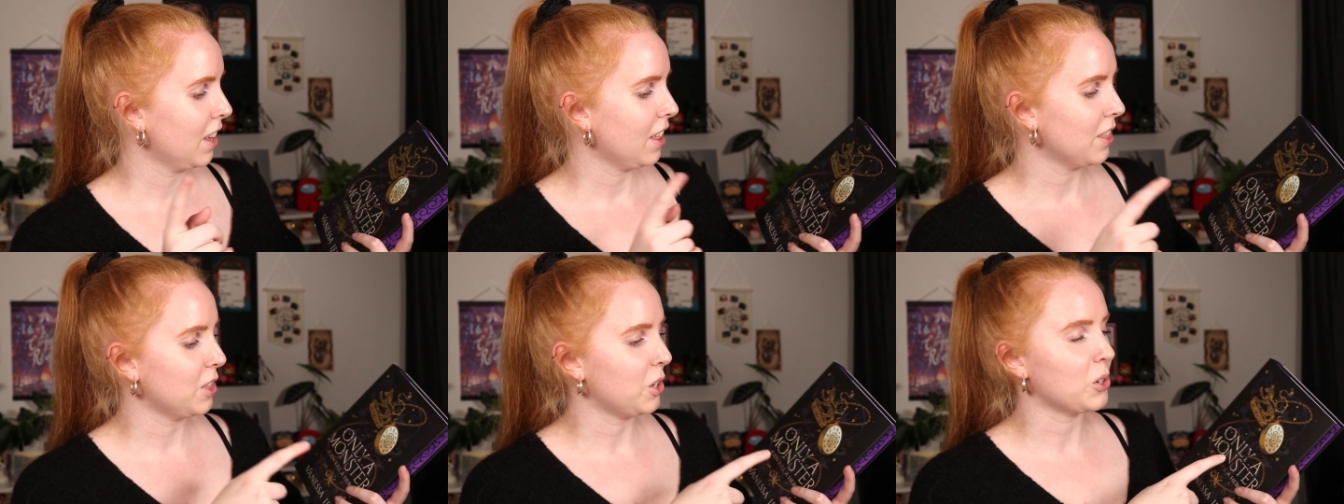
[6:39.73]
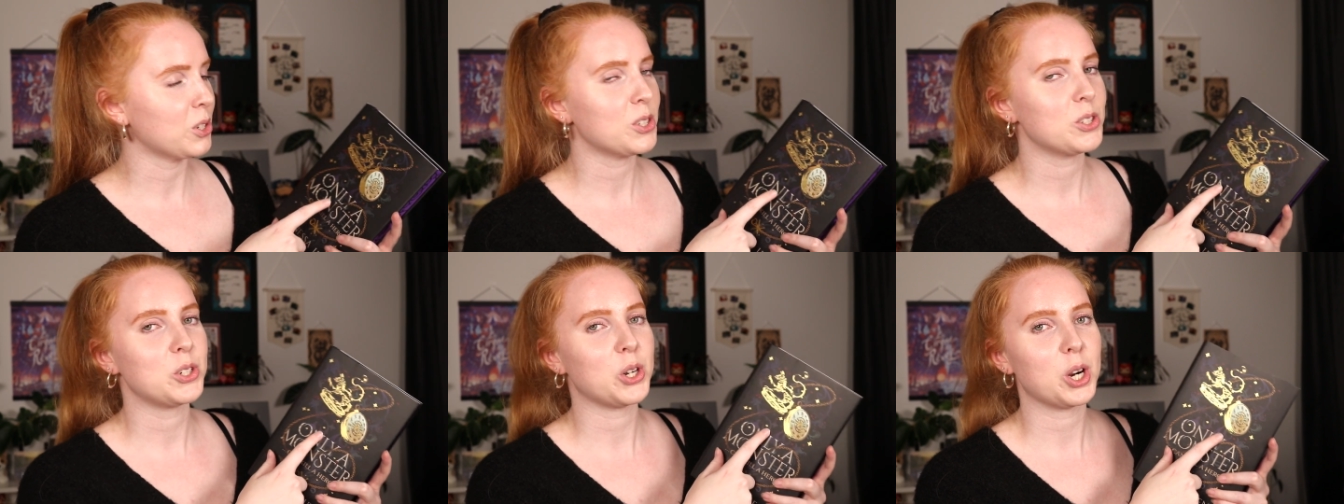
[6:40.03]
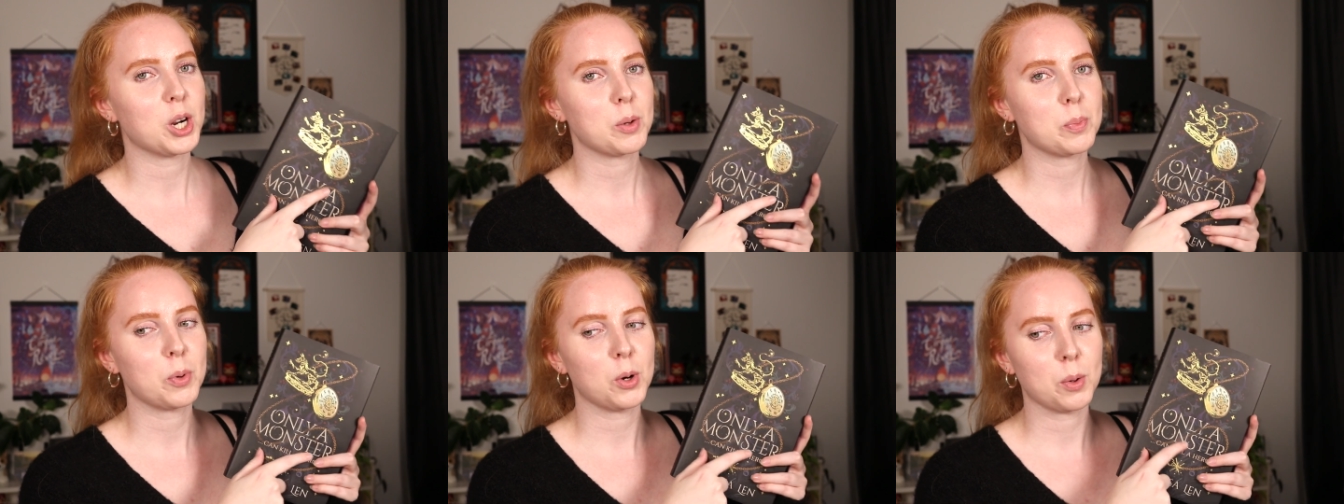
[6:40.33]
there's
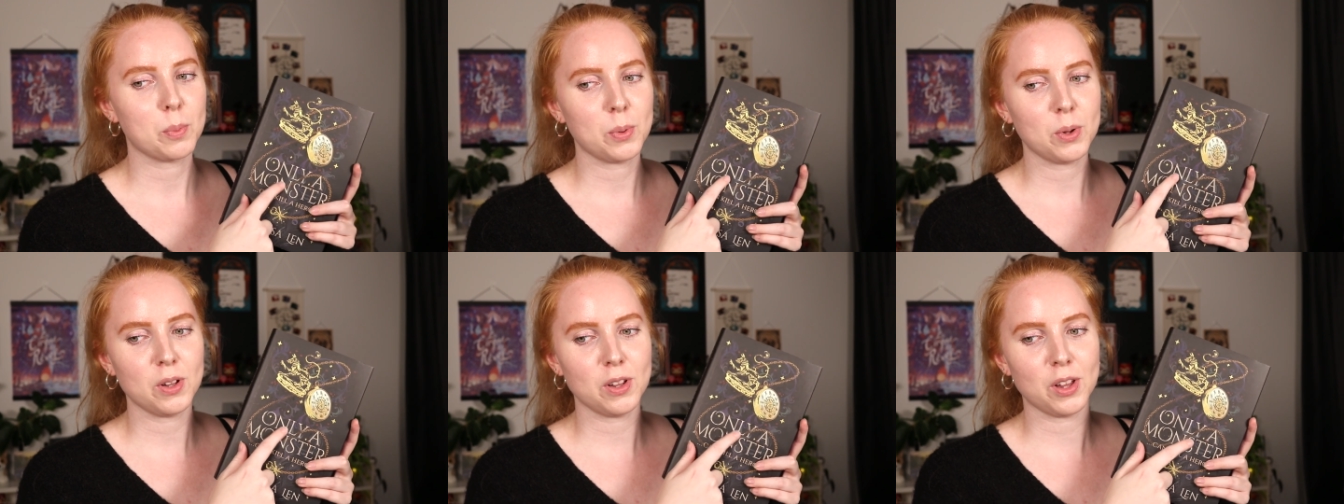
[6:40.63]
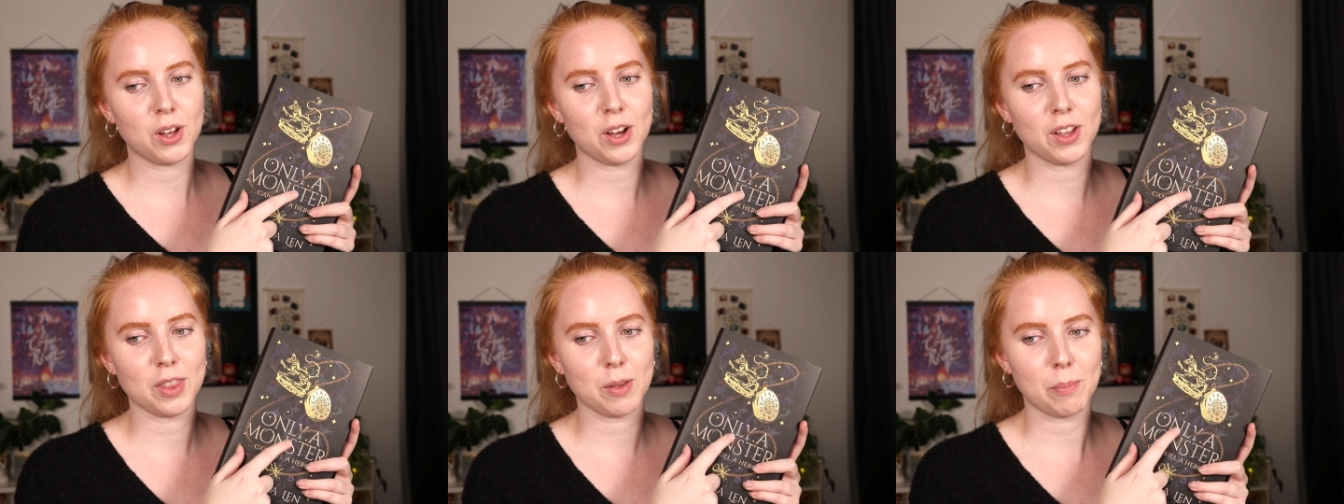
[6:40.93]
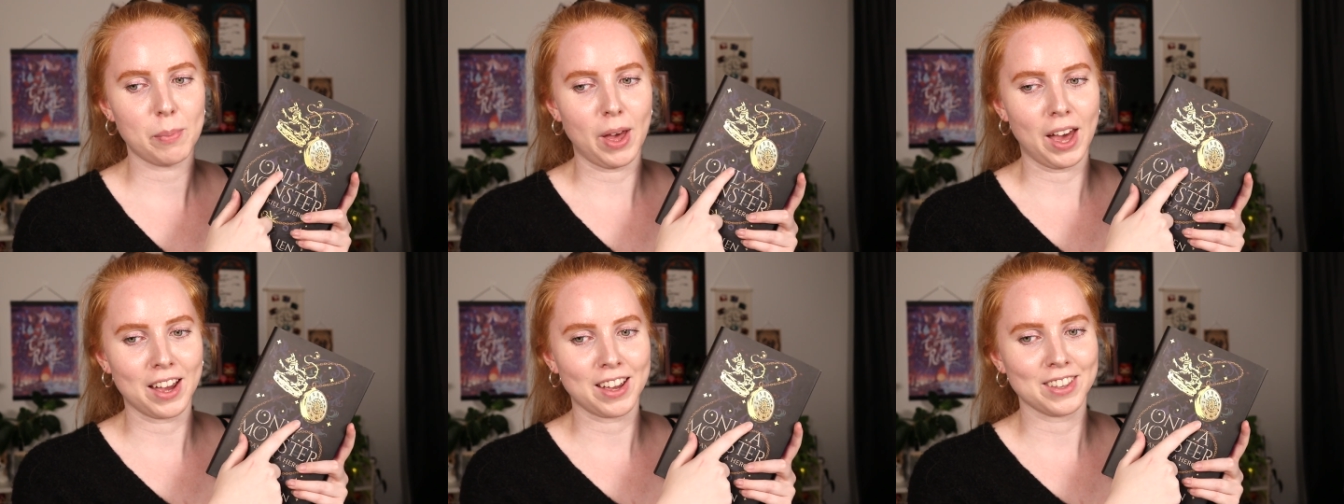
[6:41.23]
dark purple on the
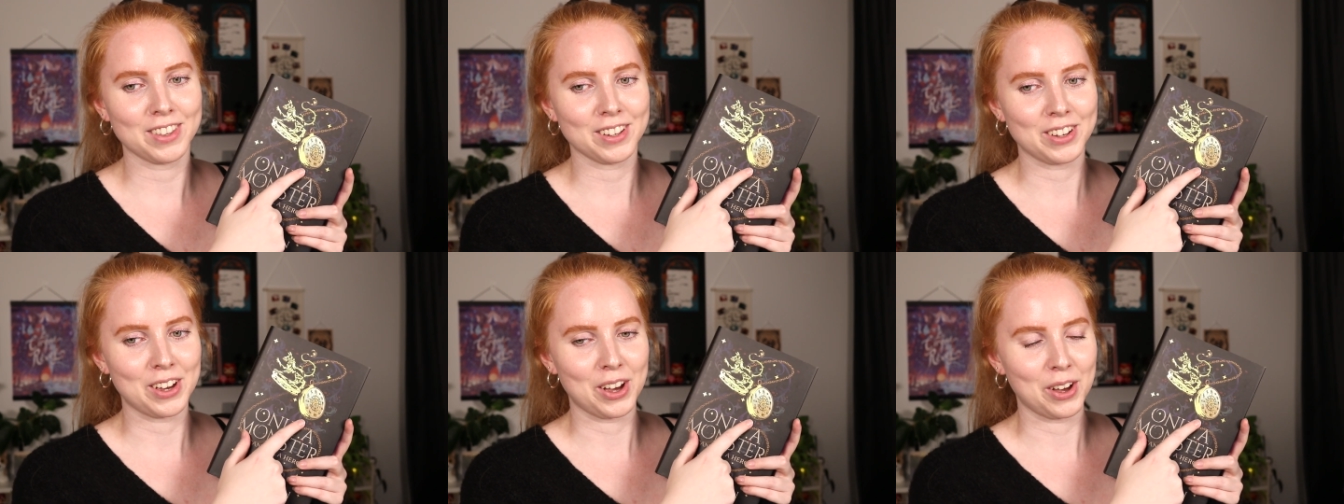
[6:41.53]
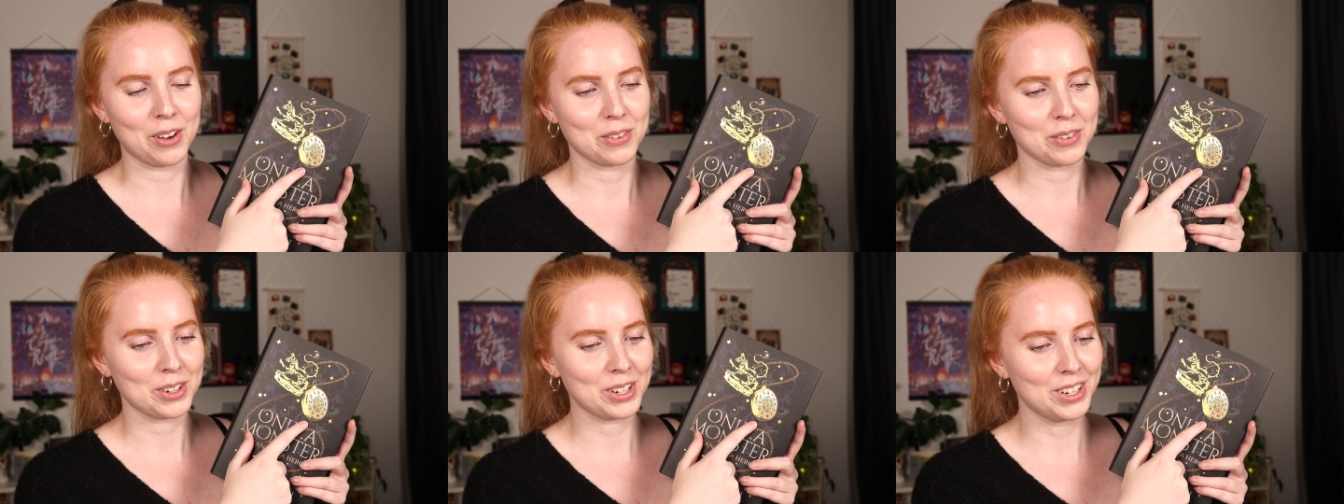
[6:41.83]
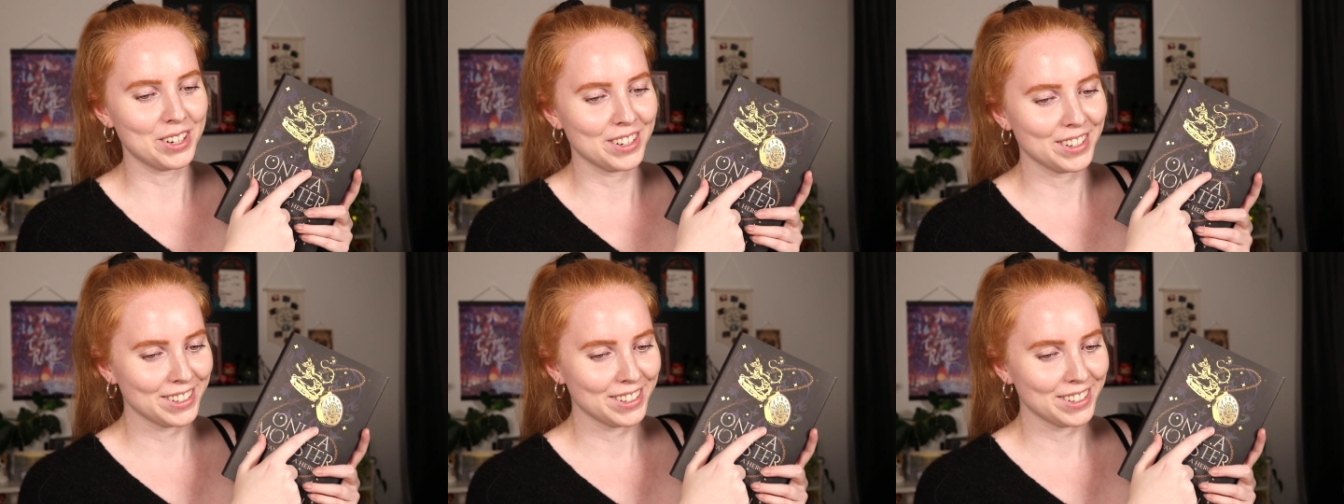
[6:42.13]
back of the cover.